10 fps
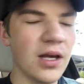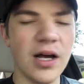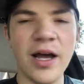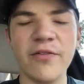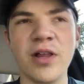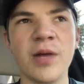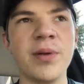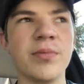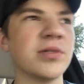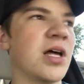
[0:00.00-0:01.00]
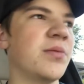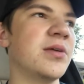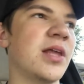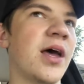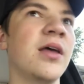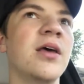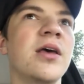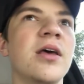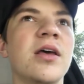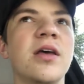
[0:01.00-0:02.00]
I have a lot of people telling me that
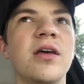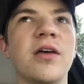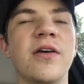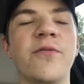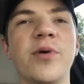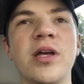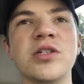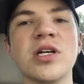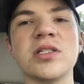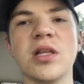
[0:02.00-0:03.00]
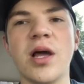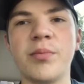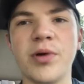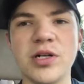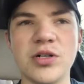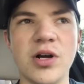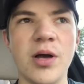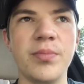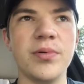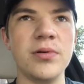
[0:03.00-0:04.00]
if we adjust the line pressure up,